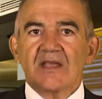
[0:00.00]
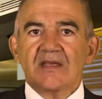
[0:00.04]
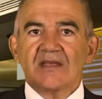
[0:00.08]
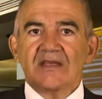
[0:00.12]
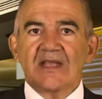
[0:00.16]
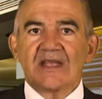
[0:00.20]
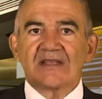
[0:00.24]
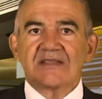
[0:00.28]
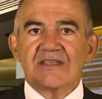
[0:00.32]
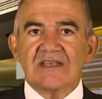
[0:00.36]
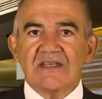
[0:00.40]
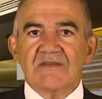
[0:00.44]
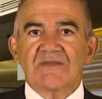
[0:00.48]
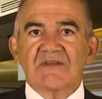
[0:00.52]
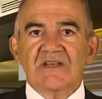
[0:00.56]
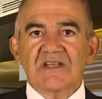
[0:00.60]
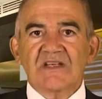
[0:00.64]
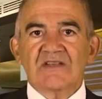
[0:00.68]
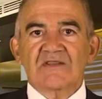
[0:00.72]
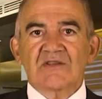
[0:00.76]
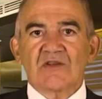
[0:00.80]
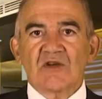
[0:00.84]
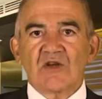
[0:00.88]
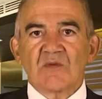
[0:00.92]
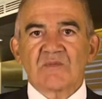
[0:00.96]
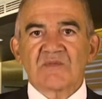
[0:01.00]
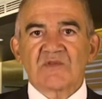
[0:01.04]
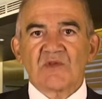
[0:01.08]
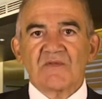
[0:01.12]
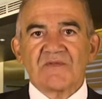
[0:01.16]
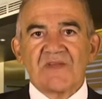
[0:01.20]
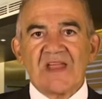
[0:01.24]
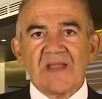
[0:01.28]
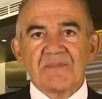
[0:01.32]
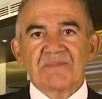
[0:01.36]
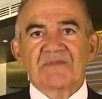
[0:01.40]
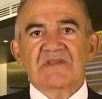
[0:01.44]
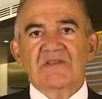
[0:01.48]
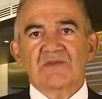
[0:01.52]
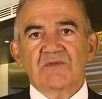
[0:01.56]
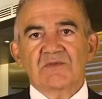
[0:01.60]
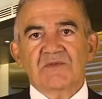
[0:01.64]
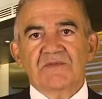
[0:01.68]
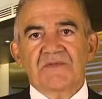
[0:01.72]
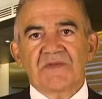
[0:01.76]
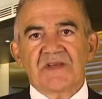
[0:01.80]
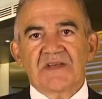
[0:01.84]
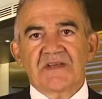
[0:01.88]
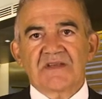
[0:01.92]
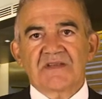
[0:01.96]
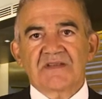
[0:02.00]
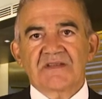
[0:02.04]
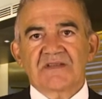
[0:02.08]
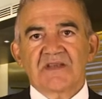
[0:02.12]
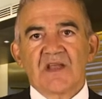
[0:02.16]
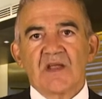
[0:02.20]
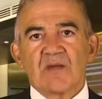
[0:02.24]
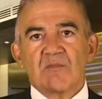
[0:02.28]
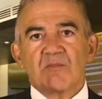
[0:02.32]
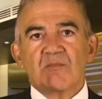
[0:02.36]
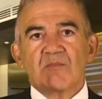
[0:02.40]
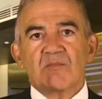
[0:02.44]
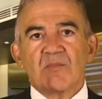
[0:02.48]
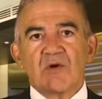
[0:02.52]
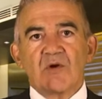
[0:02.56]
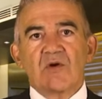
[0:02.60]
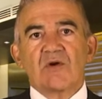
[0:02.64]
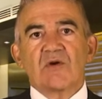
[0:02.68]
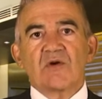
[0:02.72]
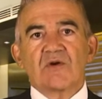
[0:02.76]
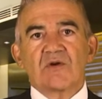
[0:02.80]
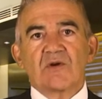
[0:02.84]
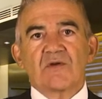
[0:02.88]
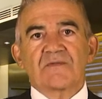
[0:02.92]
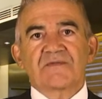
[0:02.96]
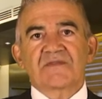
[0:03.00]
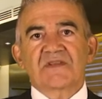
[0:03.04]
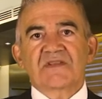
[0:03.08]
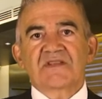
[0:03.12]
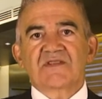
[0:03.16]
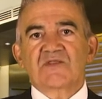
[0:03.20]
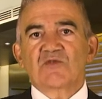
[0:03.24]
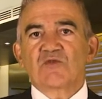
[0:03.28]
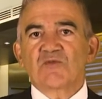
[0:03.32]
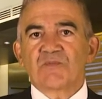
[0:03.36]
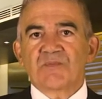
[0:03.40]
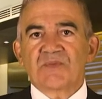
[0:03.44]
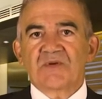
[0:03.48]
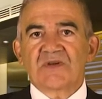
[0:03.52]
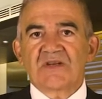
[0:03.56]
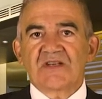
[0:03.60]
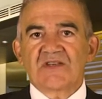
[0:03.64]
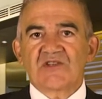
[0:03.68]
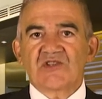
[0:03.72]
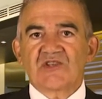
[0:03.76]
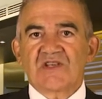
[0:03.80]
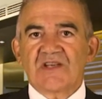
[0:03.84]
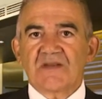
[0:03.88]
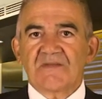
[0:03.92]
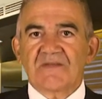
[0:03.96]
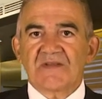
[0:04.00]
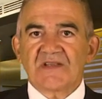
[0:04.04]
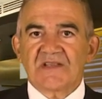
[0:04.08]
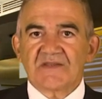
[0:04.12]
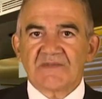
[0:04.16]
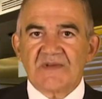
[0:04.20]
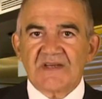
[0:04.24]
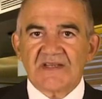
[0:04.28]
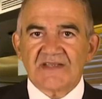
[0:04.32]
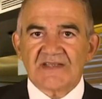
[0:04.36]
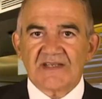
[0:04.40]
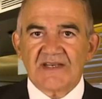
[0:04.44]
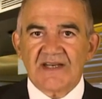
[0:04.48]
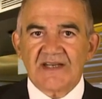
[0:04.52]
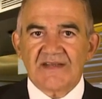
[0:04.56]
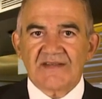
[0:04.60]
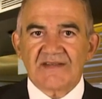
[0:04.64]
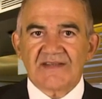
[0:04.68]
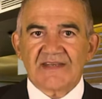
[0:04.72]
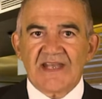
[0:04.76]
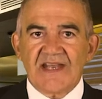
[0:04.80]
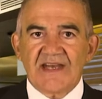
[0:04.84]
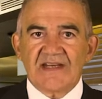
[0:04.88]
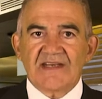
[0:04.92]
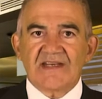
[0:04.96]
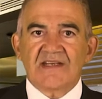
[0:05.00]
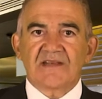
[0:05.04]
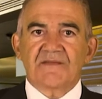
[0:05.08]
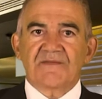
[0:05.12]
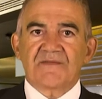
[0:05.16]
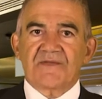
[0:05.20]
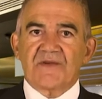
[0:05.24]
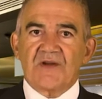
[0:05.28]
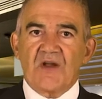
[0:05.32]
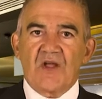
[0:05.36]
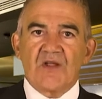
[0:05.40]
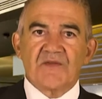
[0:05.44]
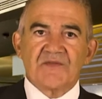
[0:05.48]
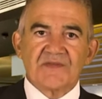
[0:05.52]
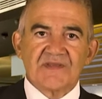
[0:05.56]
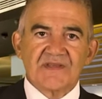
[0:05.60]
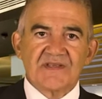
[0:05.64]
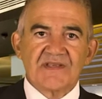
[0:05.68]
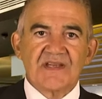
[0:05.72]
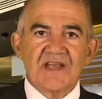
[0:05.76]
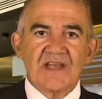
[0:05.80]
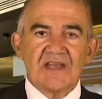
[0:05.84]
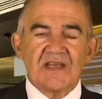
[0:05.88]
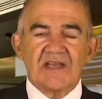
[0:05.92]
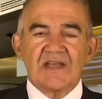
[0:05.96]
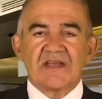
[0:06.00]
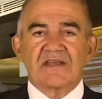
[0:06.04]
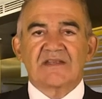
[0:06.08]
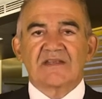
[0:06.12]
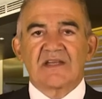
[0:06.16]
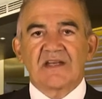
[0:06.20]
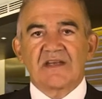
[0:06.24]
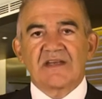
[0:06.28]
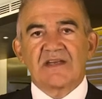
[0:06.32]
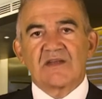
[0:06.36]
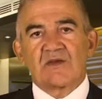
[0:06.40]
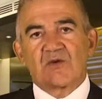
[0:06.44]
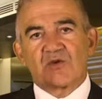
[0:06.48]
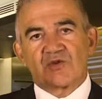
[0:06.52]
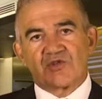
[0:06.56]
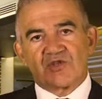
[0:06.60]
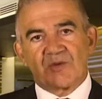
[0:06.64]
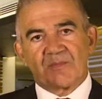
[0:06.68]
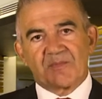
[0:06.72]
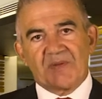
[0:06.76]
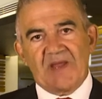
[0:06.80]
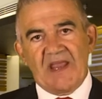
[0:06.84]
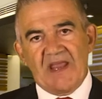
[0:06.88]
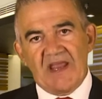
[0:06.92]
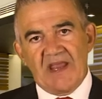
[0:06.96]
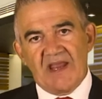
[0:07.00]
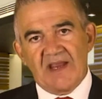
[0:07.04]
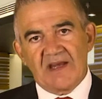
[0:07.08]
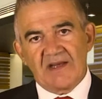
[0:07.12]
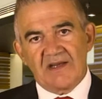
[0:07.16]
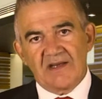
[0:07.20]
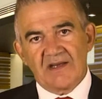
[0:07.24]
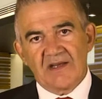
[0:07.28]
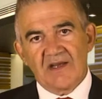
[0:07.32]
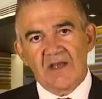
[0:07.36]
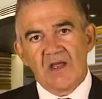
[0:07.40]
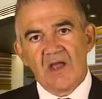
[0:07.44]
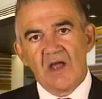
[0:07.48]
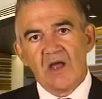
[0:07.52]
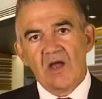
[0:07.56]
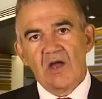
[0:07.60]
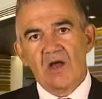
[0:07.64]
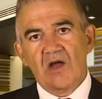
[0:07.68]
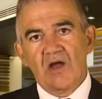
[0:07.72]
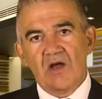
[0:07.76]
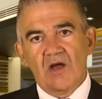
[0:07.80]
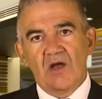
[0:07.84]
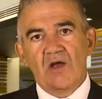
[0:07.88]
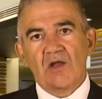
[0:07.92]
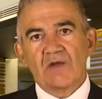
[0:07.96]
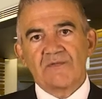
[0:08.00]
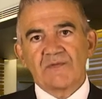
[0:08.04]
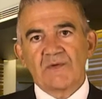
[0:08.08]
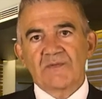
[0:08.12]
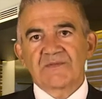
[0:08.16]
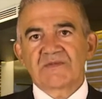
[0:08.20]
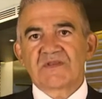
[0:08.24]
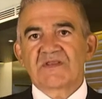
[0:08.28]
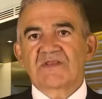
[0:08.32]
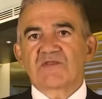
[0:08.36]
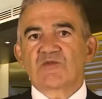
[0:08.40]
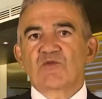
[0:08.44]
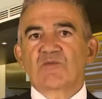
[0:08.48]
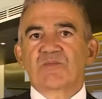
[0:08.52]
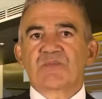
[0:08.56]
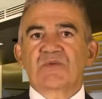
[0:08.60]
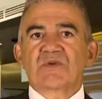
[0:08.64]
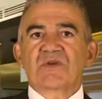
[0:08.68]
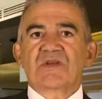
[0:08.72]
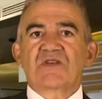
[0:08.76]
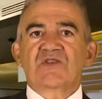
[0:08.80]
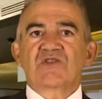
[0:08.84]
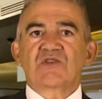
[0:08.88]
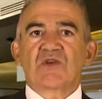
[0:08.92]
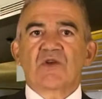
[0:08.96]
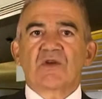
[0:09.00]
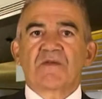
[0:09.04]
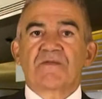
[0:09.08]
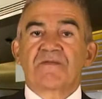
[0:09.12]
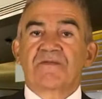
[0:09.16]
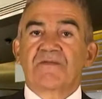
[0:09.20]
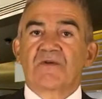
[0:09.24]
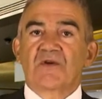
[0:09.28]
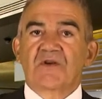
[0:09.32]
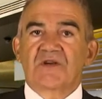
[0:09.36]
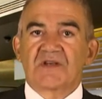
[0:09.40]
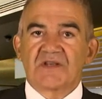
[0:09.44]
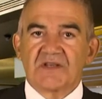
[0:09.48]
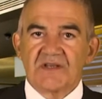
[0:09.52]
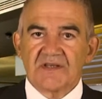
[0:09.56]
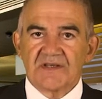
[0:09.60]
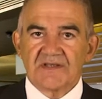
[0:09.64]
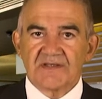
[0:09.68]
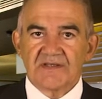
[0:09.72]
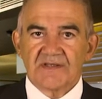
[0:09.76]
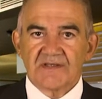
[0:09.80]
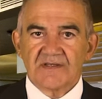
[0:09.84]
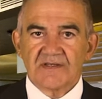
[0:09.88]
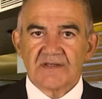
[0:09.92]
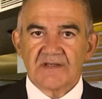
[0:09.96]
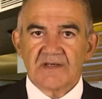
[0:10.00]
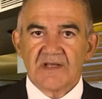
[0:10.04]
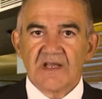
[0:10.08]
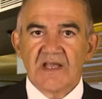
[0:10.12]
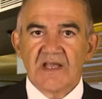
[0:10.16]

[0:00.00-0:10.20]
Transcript: Yet even in terms of absolute figures, more of the super rich live in Switzerland than in France, Italy or Japan. Half of the super rich are foreigners.